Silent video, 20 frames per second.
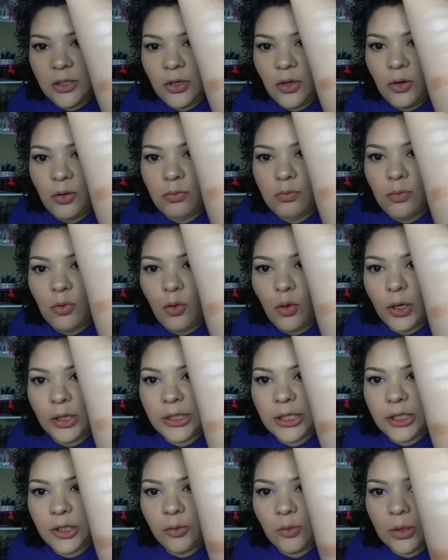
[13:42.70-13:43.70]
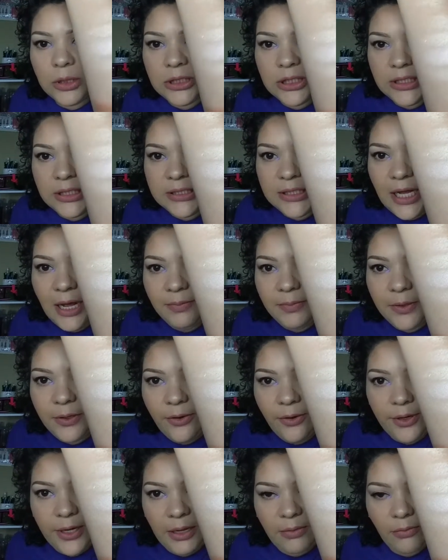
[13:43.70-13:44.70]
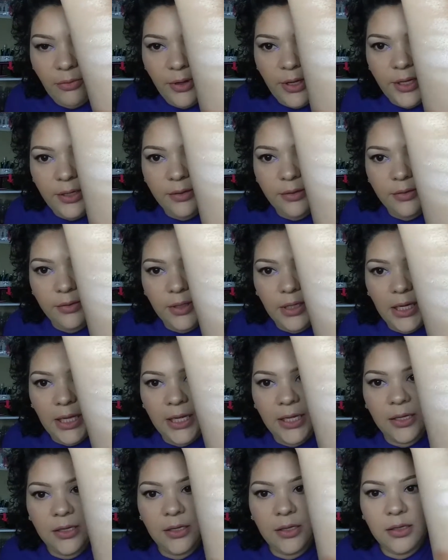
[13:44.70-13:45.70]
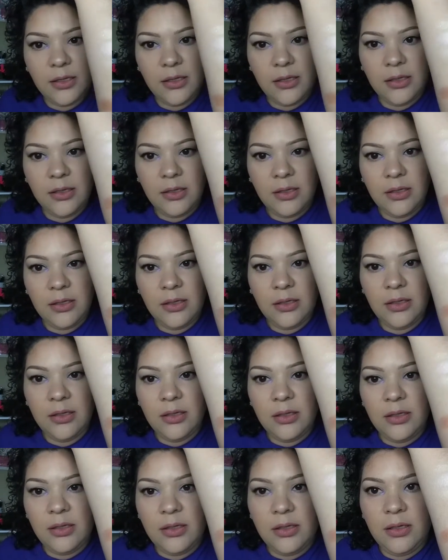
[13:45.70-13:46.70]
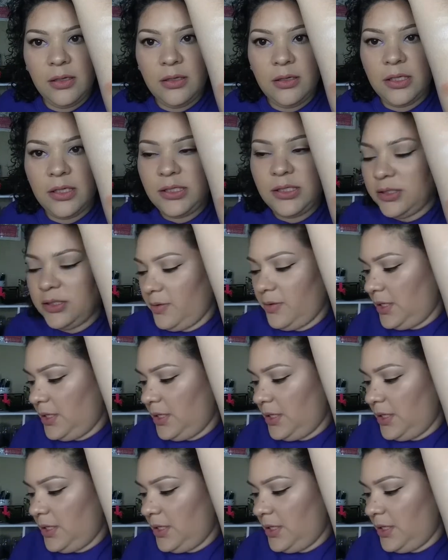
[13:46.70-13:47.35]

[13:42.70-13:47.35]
glow more than the ones at the top that are name brand. Like, this is